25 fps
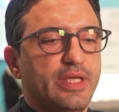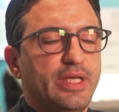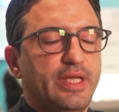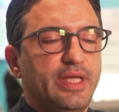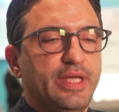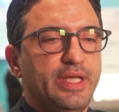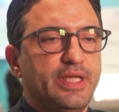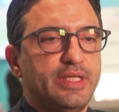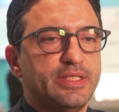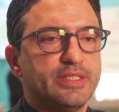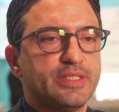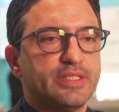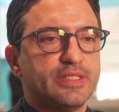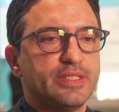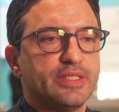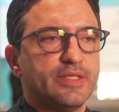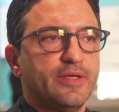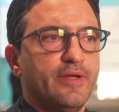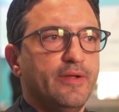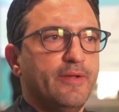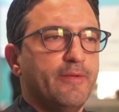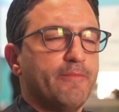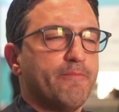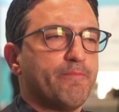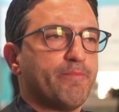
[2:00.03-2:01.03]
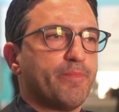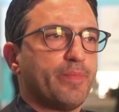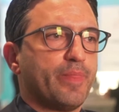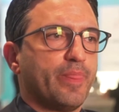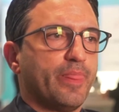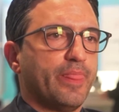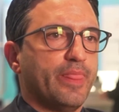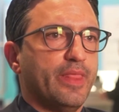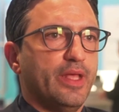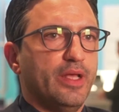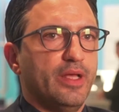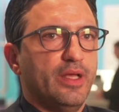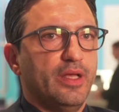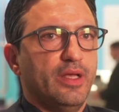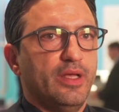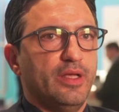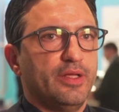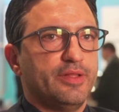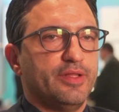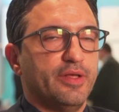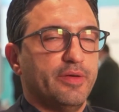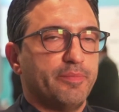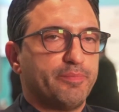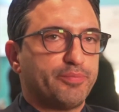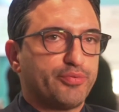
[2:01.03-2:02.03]
is,
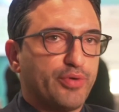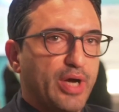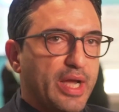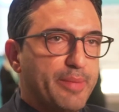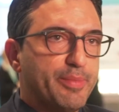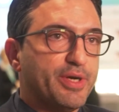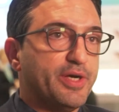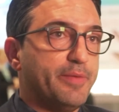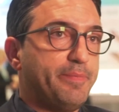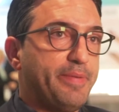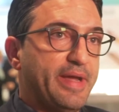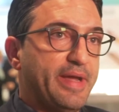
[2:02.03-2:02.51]
the primary